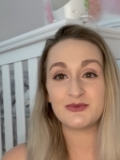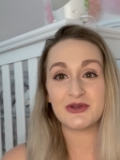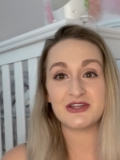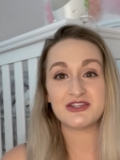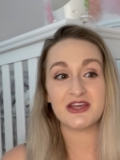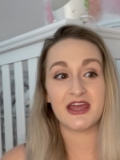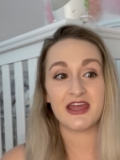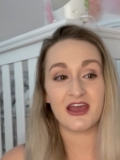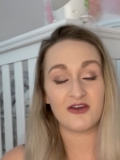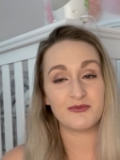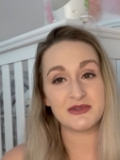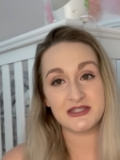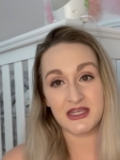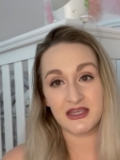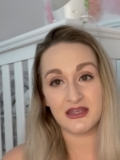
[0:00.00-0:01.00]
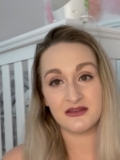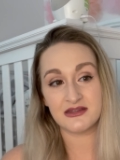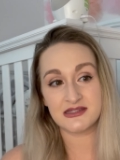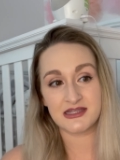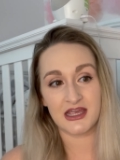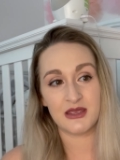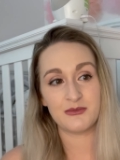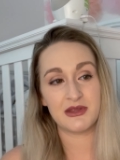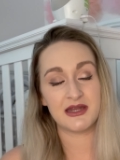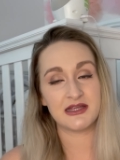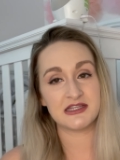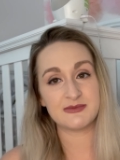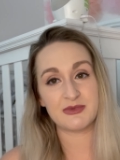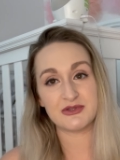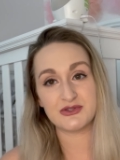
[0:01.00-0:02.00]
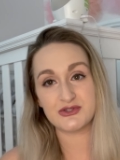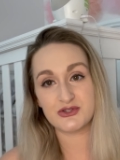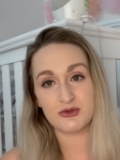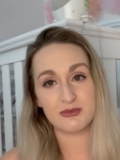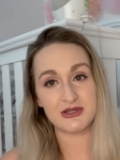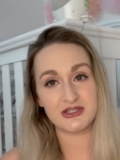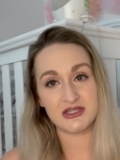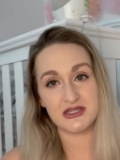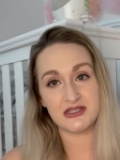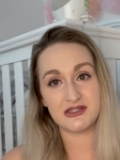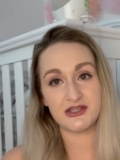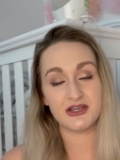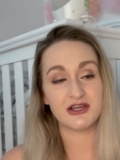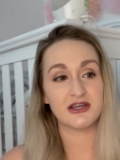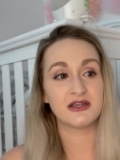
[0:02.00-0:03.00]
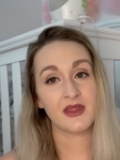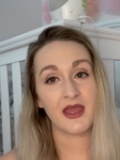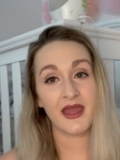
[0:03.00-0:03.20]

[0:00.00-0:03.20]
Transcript: which I have been taking this time, and it has been so much easier.